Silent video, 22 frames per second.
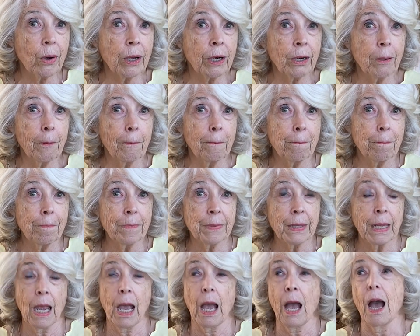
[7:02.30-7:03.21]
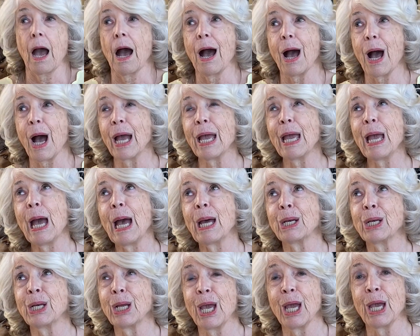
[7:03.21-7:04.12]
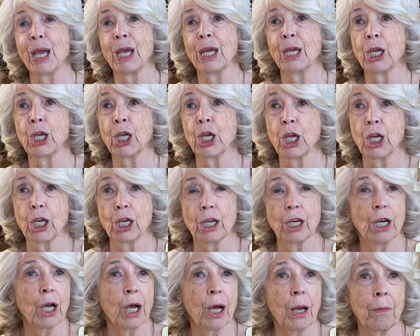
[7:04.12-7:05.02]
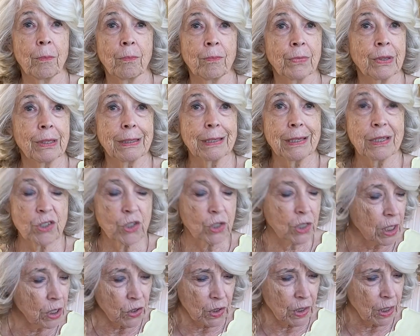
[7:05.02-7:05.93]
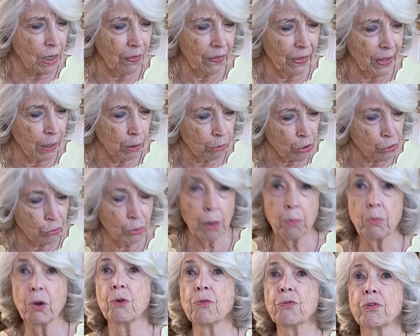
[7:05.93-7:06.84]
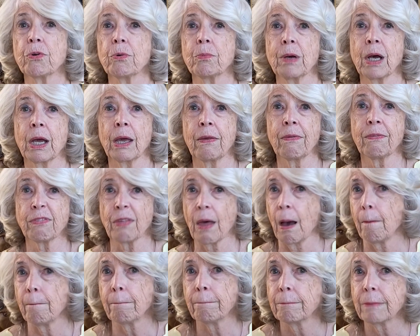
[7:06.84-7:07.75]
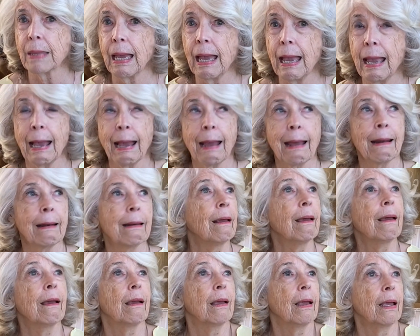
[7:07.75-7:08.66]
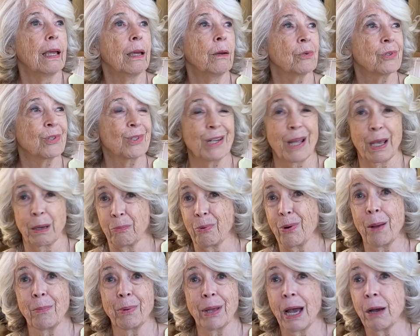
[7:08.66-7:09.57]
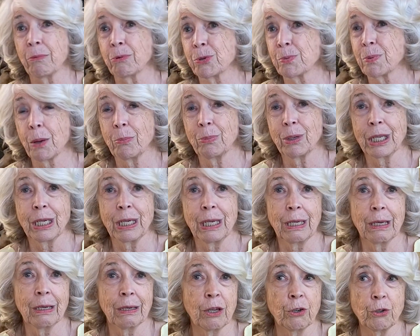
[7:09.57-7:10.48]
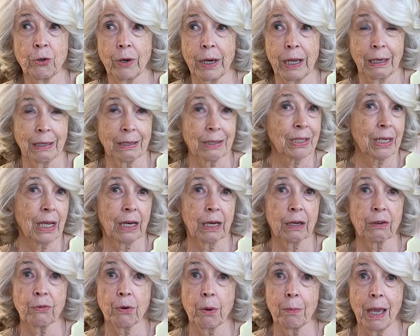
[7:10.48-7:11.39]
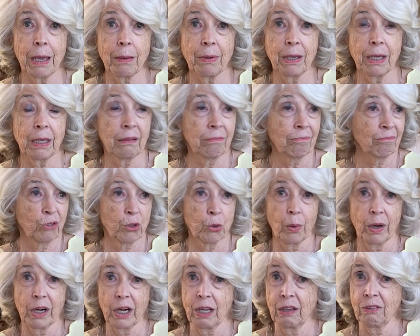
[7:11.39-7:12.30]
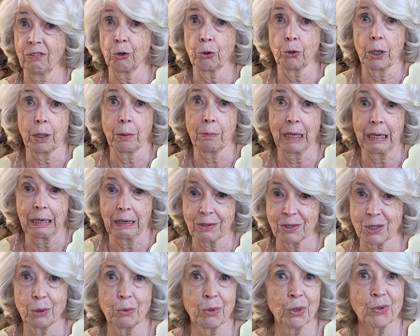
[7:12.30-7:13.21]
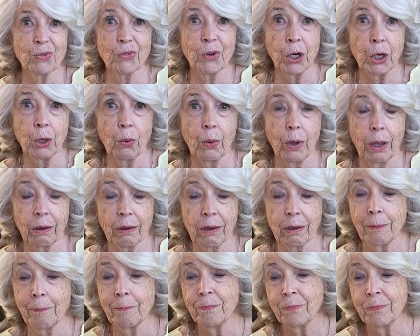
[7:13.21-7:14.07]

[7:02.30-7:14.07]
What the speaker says: one, I had a cyst, I think it was removed from my thumb. And it was like I was probably under anesthetic for maybe 20, 30 minutes. It was very quick.